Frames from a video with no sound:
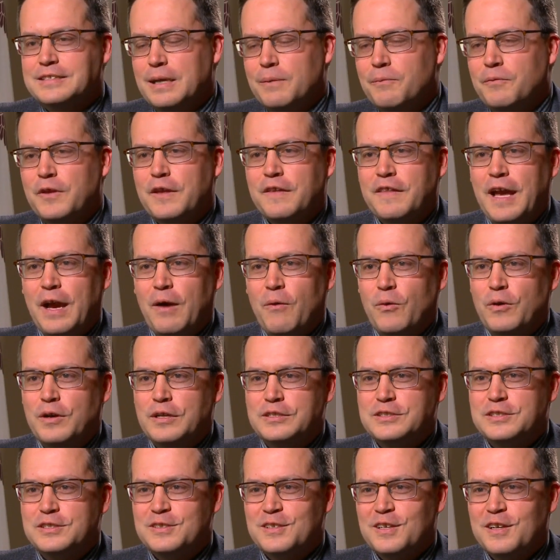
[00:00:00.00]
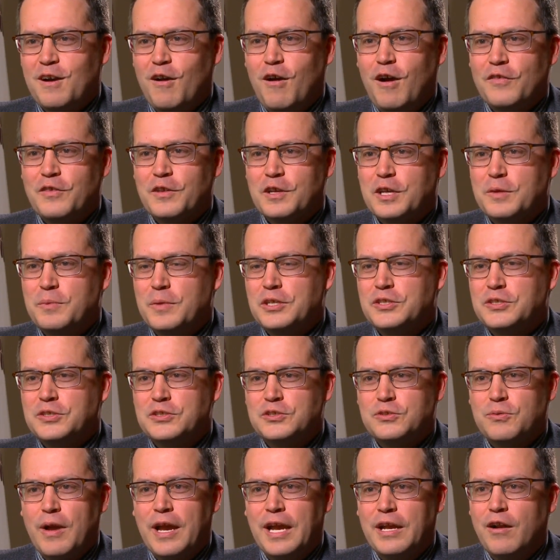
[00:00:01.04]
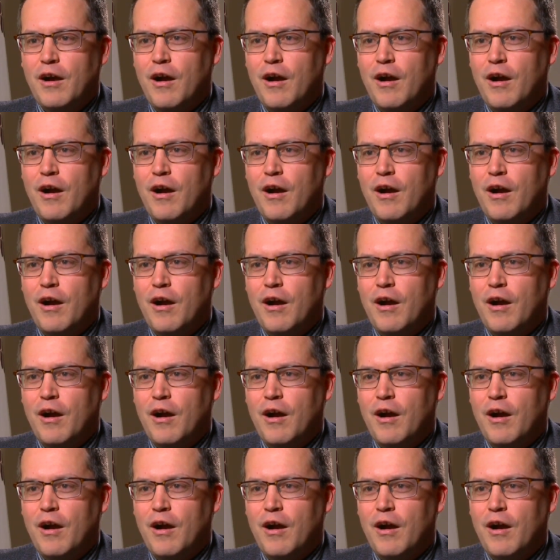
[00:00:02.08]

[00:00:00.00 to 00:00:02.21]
not something that was on the commission's